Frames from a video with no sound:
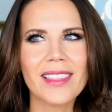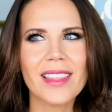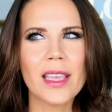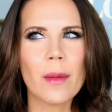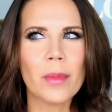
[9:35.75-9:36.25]

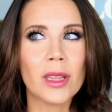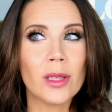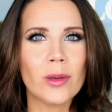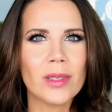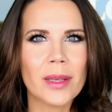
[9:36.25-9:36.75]
the
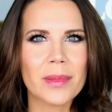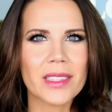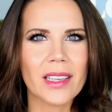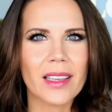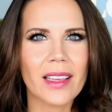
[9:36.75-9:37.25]
blue
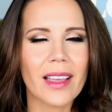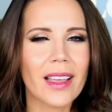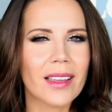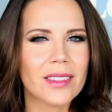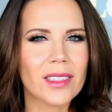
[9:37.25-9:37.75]
lipstick
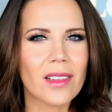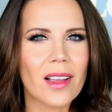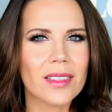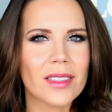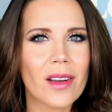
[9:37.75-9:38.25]
and
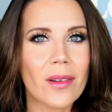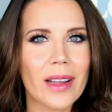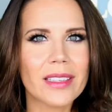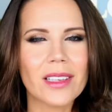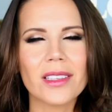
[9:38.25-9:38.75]
gloss. All
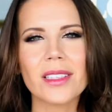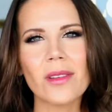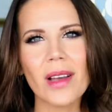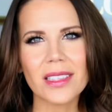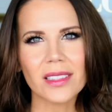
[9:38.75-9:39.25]
right, I'll see
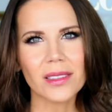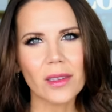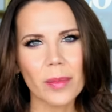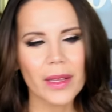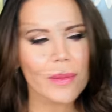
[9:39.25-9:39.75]
you guys in a
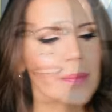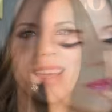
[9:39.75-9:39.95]
little bit.